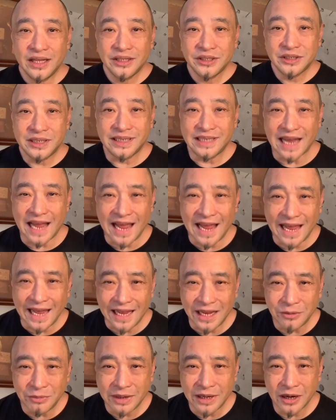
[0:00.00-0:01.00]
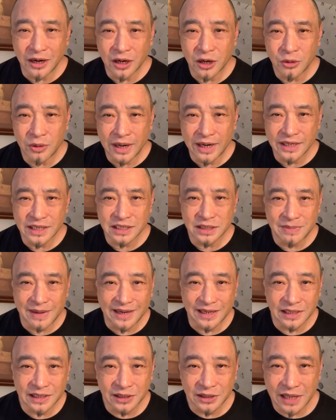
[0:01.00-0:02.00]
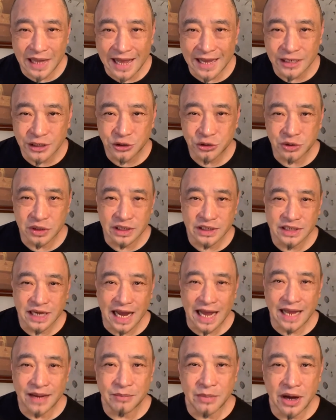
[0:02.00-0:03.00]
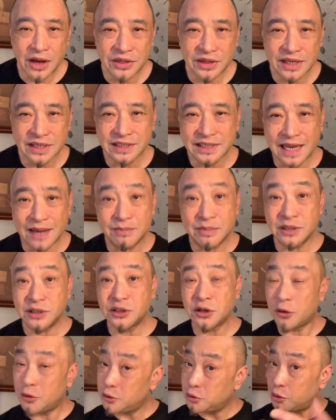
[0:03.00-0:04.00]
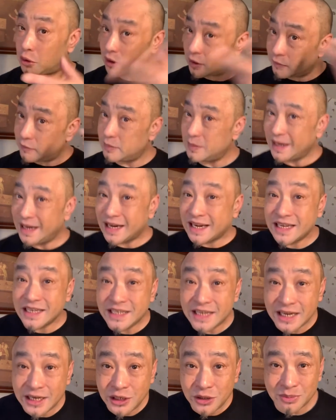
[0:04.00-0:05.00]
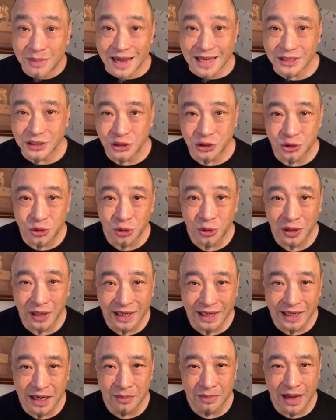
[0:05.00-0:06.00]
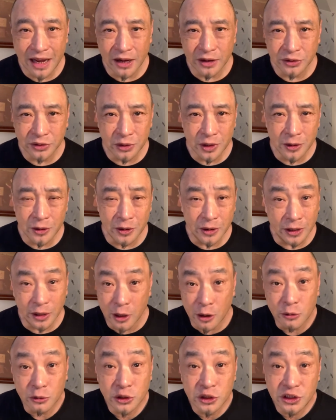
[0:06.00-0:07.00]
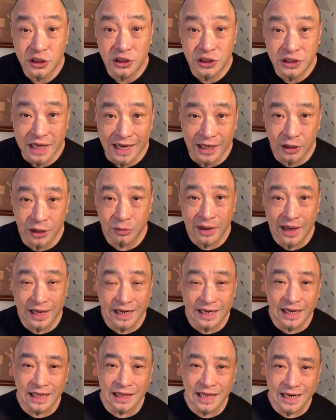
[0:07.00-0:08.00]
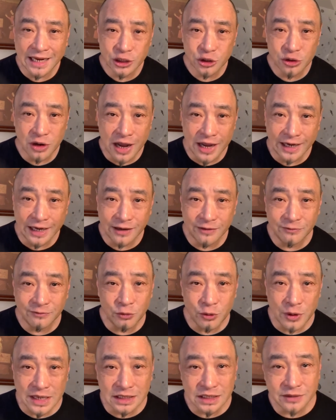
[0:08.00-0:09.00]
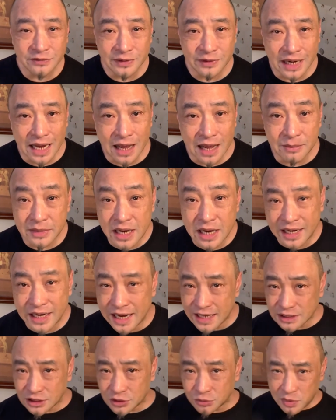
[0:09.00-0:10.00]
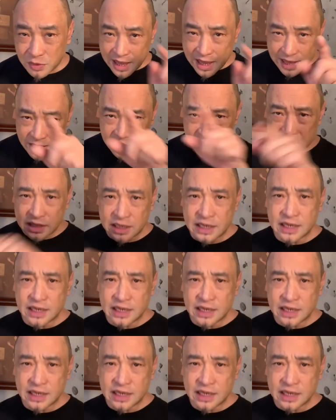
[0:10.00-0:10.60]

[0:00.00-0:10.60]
Today, we are going to spend a little extra time on this episode in order for me to continue my story about the ghost-generated electronic voice phenomenon, as well